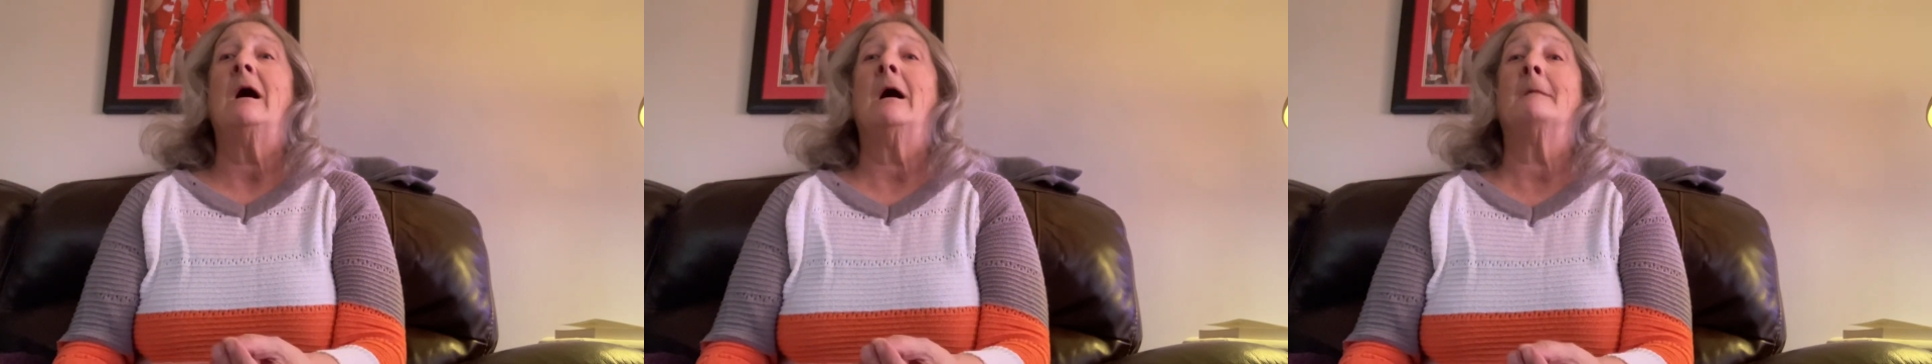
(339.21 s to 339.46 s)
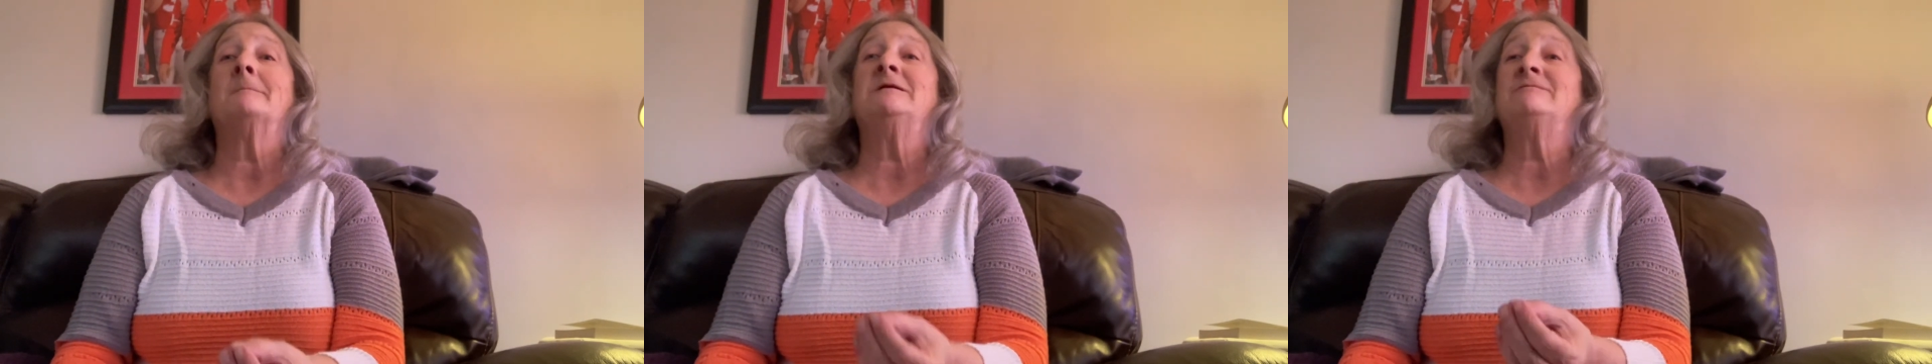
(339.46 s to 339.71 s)

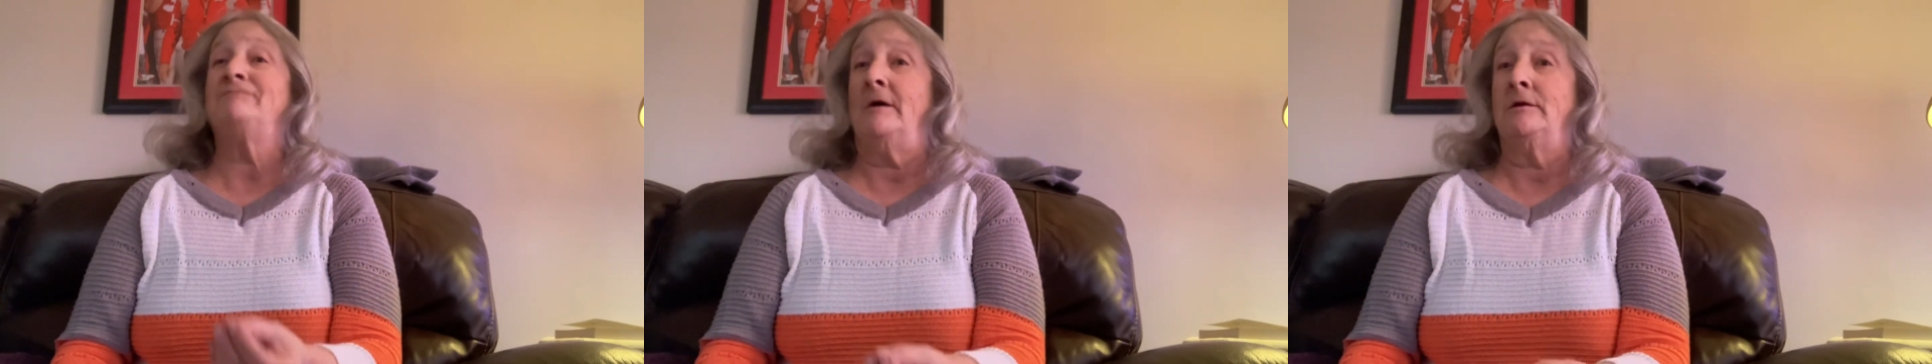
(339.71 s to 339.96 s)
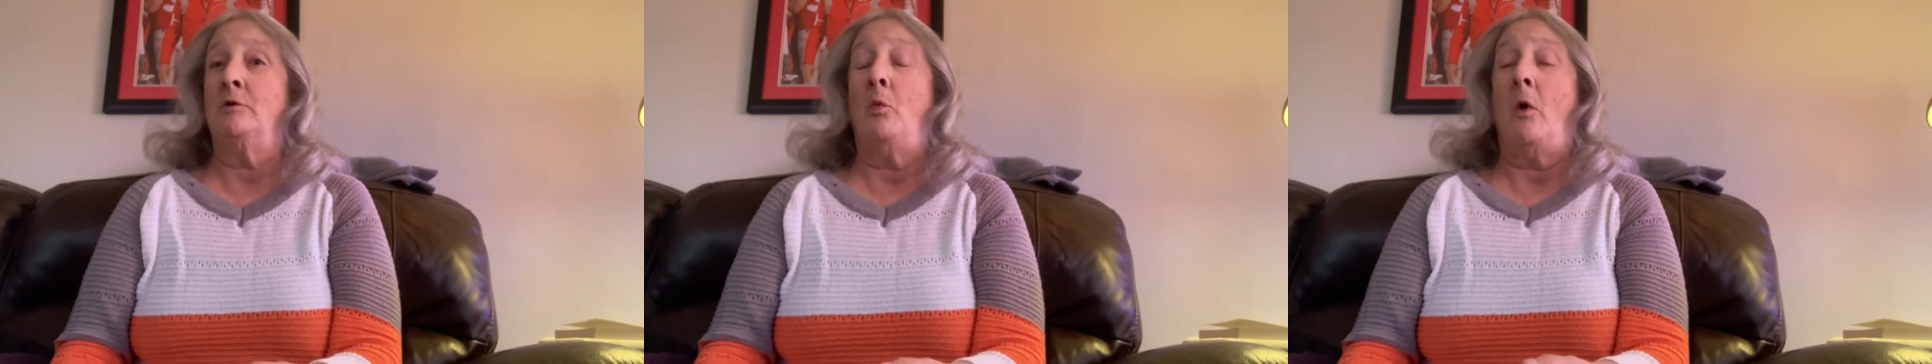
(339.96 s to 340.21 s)
He's
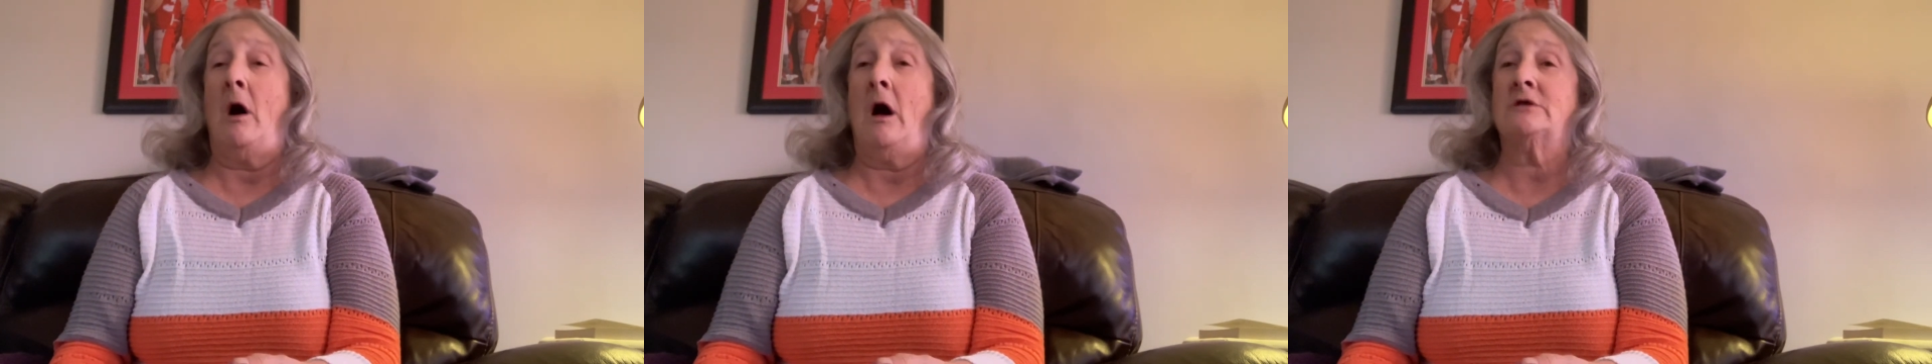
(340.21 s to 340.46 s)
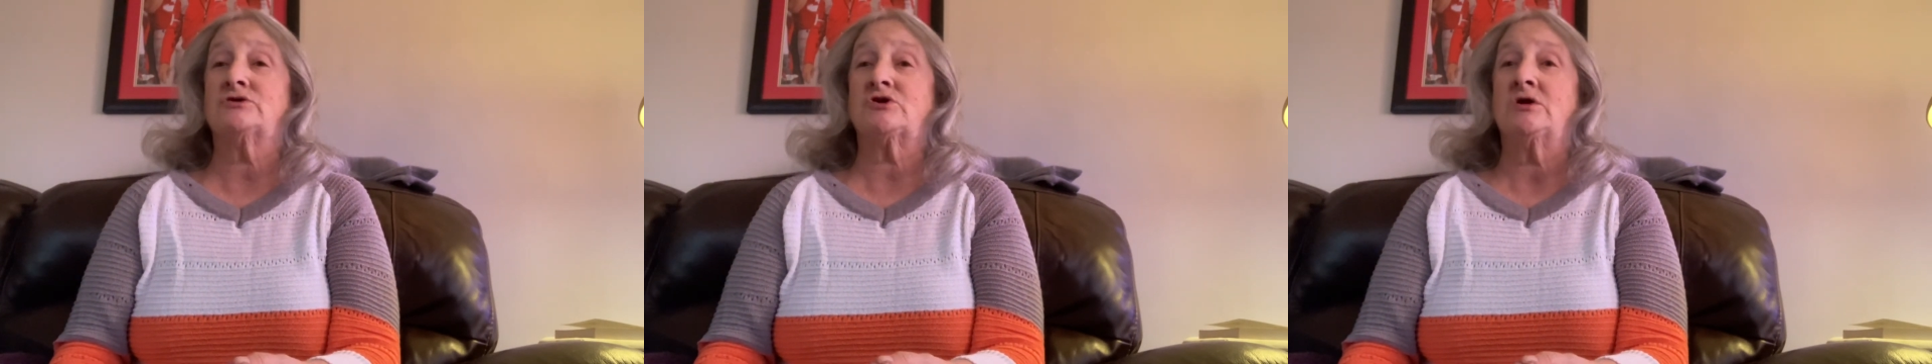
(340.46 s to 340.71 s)
fun to
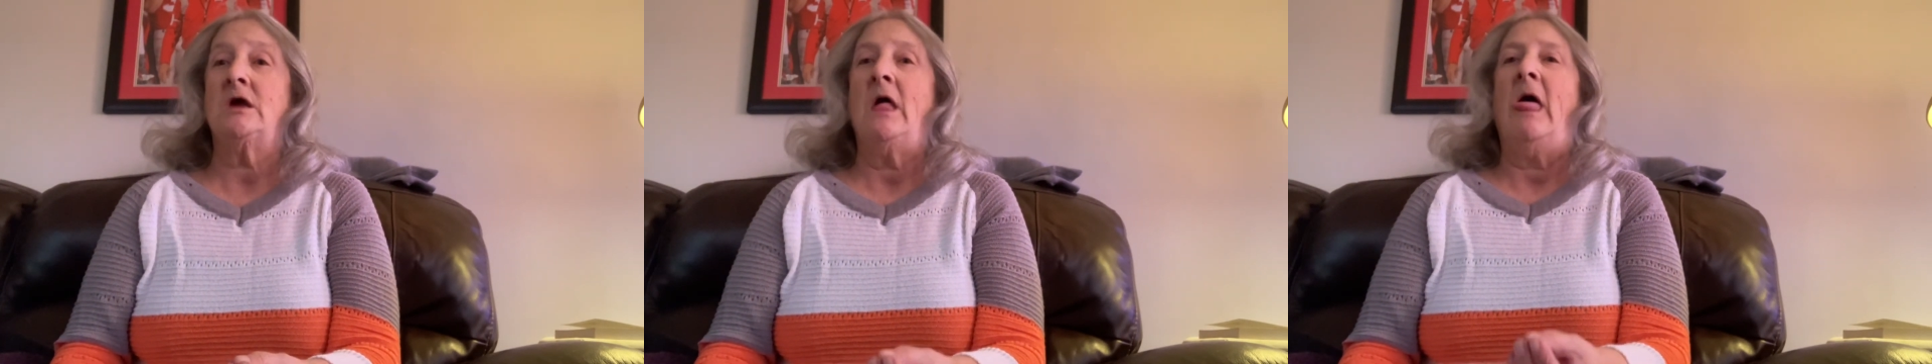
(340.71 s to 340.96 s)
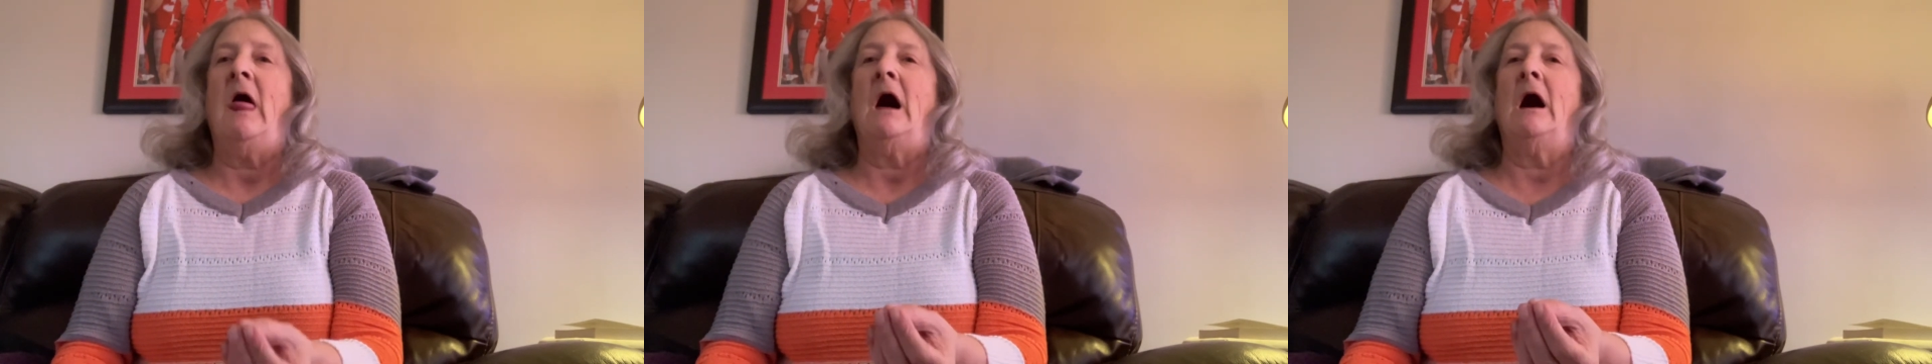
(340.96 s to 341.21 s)
watch,
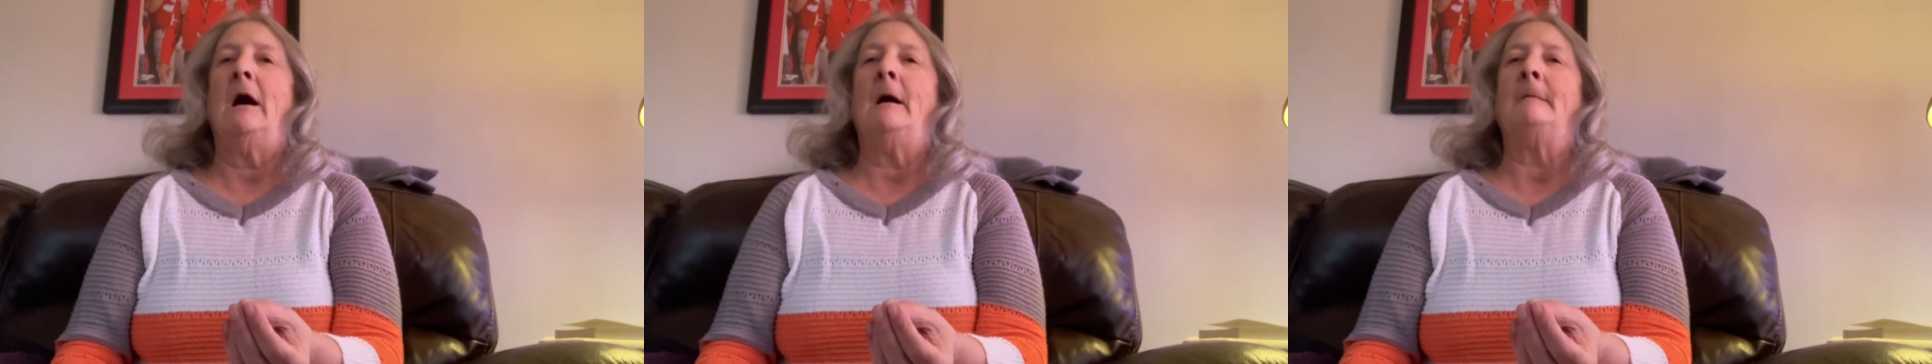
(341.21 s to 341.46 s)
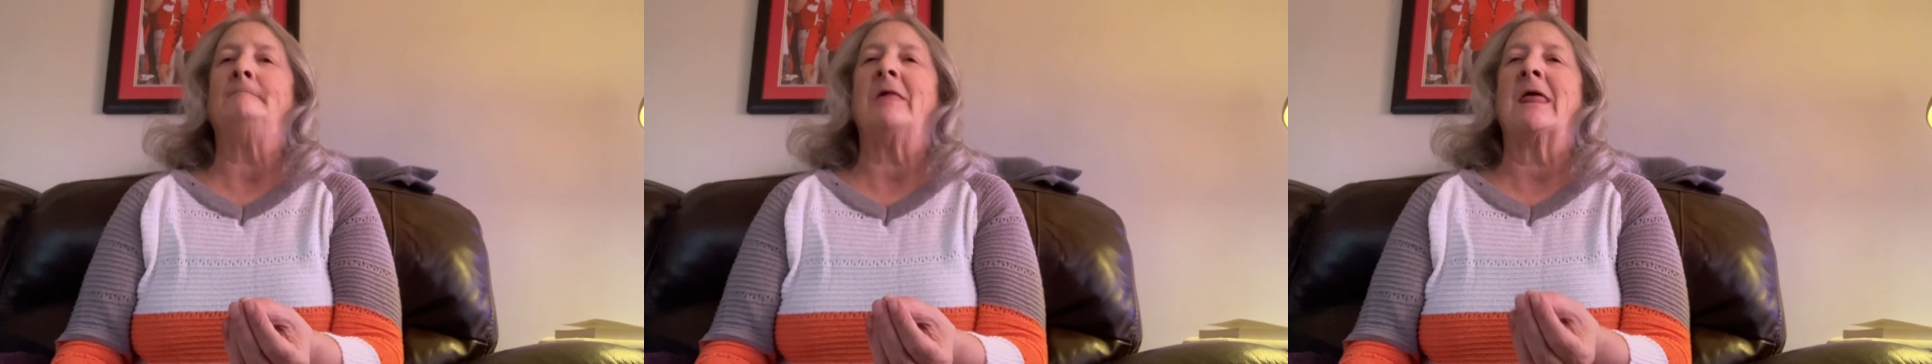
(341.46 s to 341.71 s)

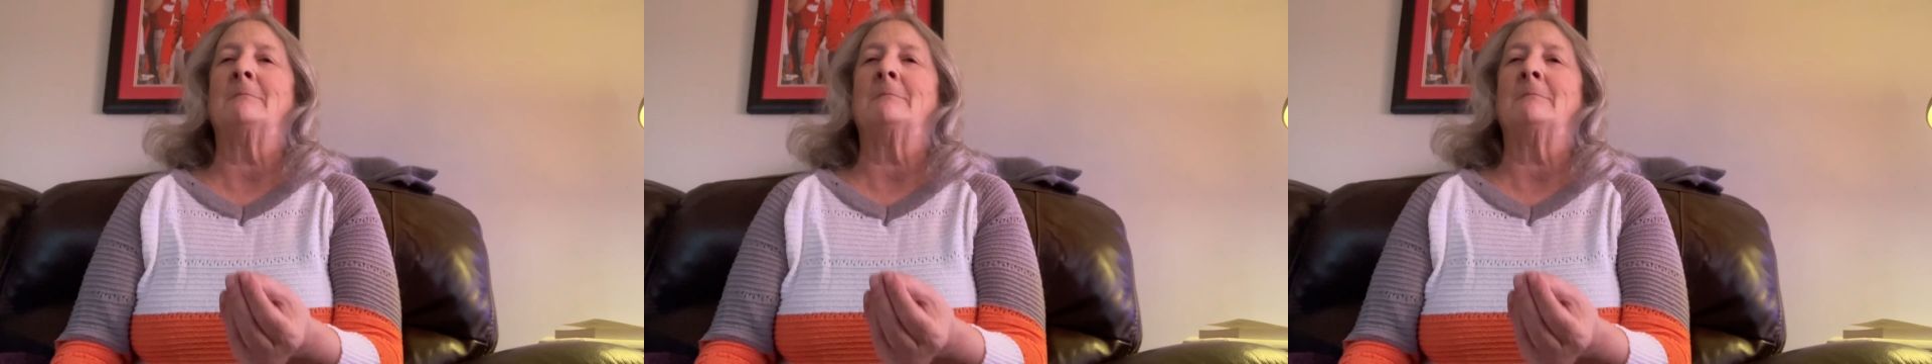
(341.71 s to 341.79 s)
and